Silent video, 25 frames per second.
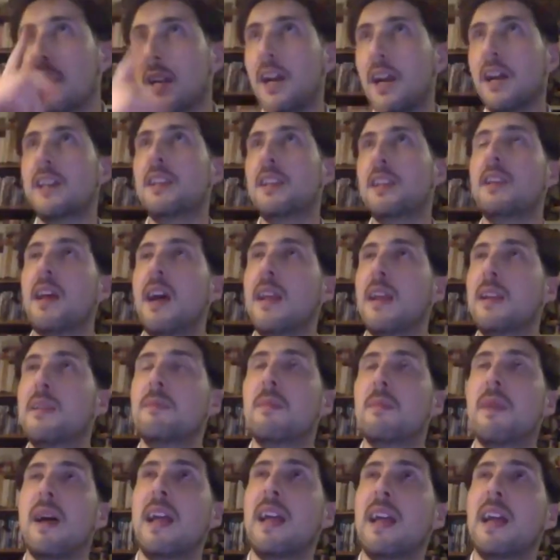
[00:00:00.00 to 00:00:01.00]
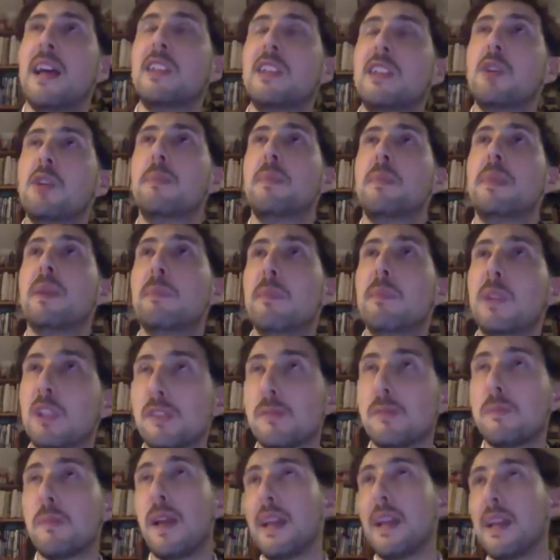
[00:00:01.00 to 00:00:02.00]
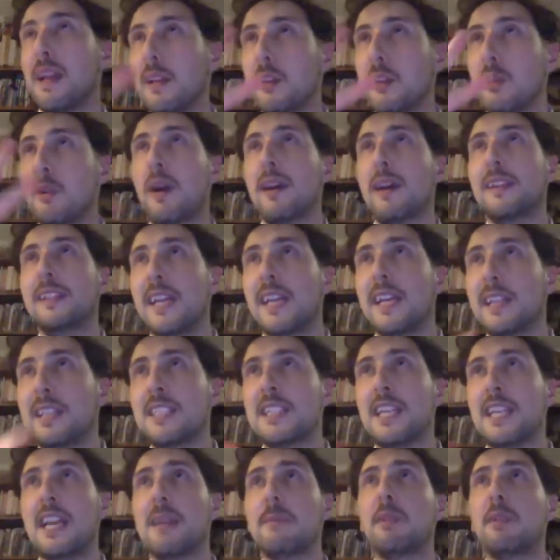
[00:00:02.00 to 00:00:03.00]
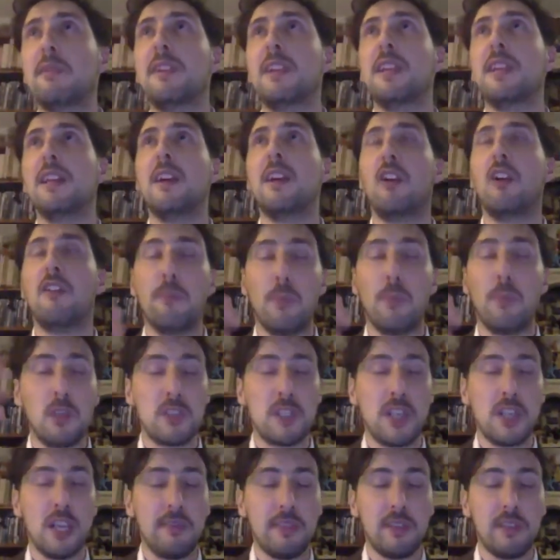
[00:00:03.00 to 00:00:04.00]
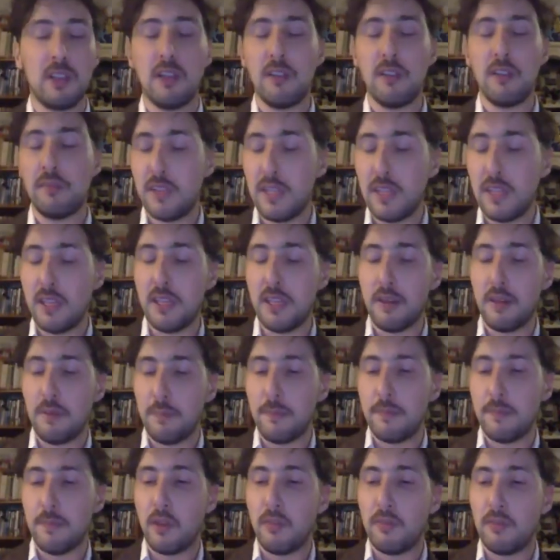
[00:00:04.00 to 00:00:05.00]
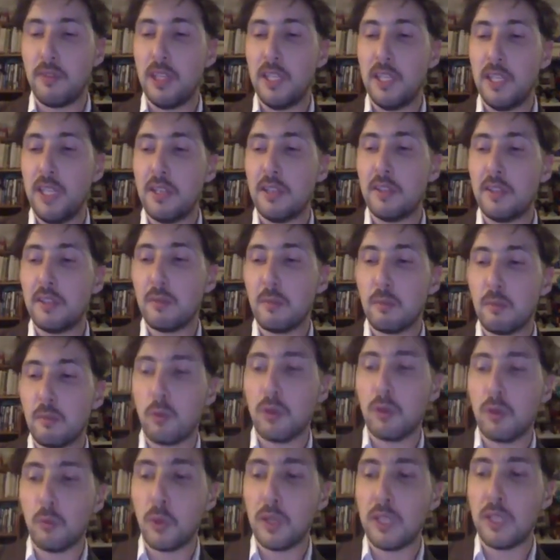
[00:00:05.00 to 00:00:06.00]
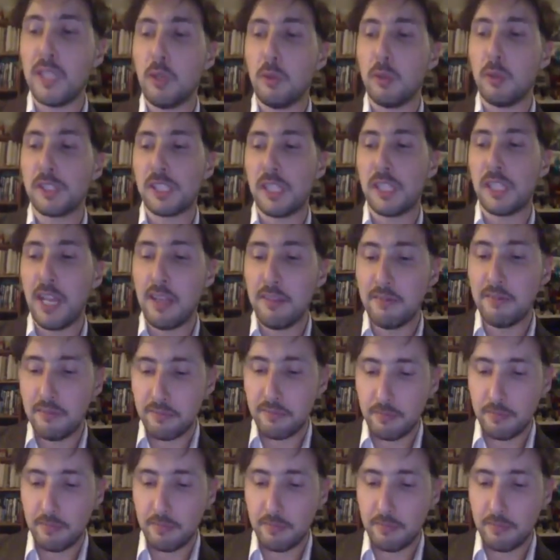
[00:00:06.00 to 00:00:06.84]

and and I had the because I, I don't know at the, at the time of the of Paul Schäfer of the um, of the leader when when he was alive,